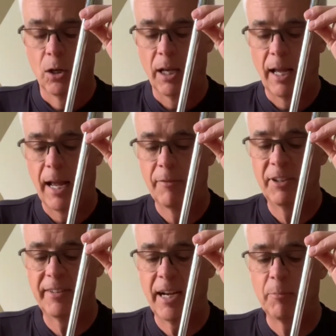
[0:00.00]
Every
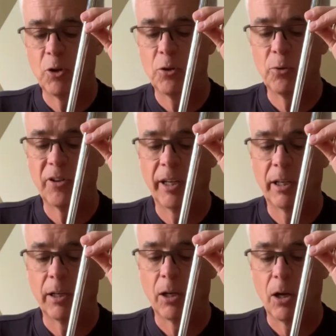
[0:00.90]
time you're
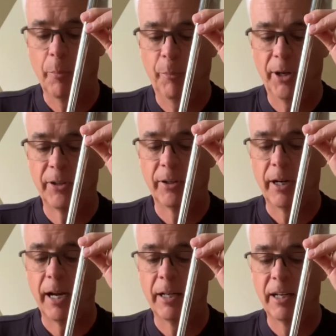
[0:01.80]
using a putter
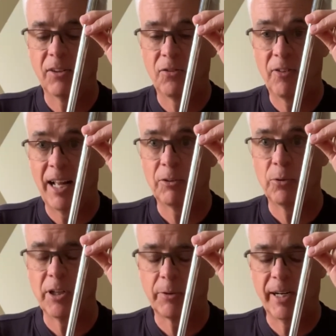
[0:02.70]
and it's flat to
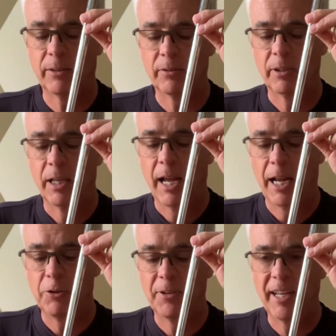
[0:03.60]
the ground and
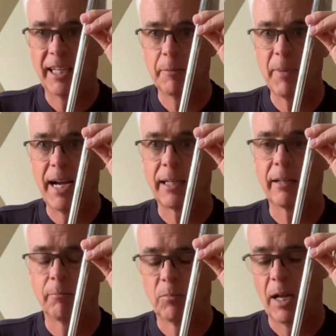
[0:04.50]
you take it back,
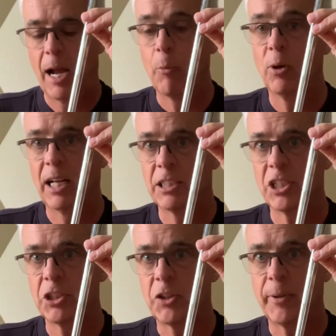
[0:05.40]
I will
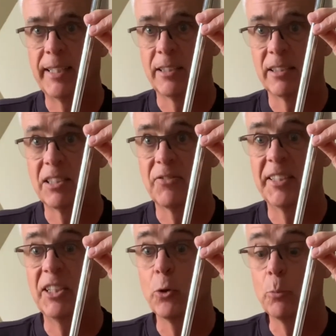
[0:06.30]
exaggerate on this
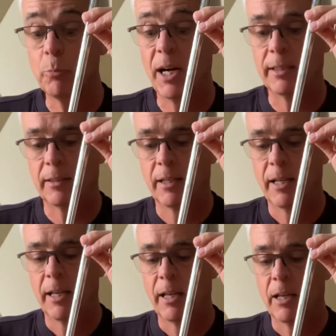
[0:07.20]
video, but
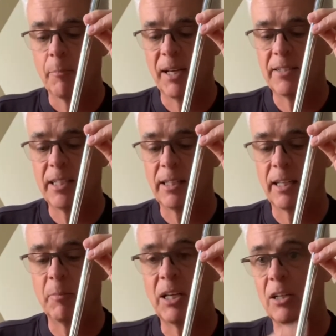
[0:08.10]
basically
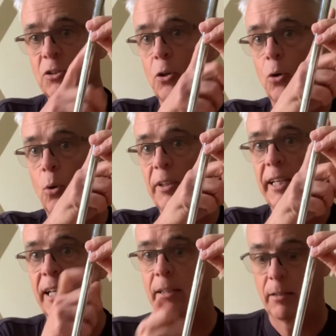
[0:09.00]
because you're holding
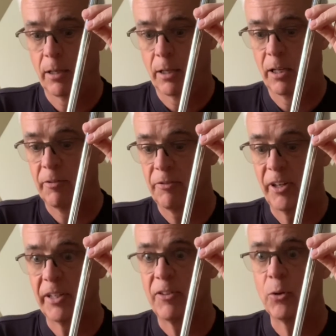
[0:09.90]
it in front
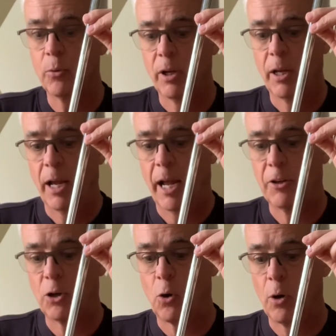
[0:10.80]
of you and
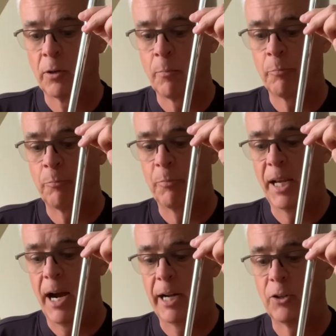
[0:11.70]
you're going
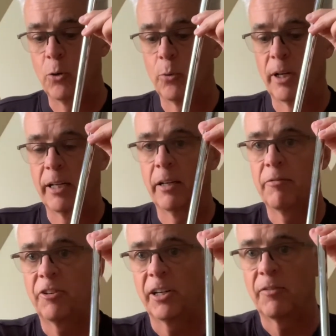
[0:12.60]
behind you and in
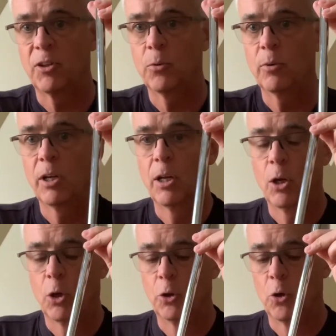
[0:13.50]
front of you,
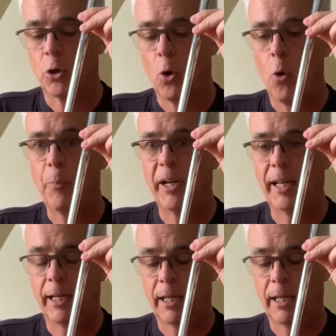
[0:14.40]
you're opening